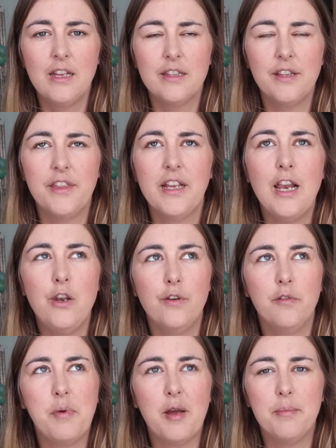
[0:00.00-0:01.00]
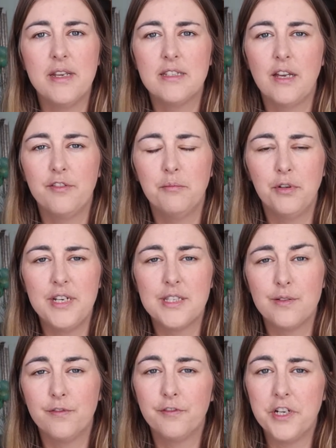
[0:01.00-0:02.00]
The thing I love about being self-employed
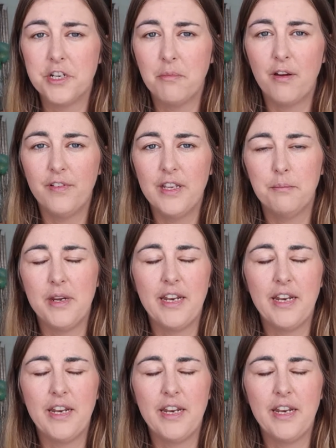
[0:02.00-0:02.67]
is the freedom of it,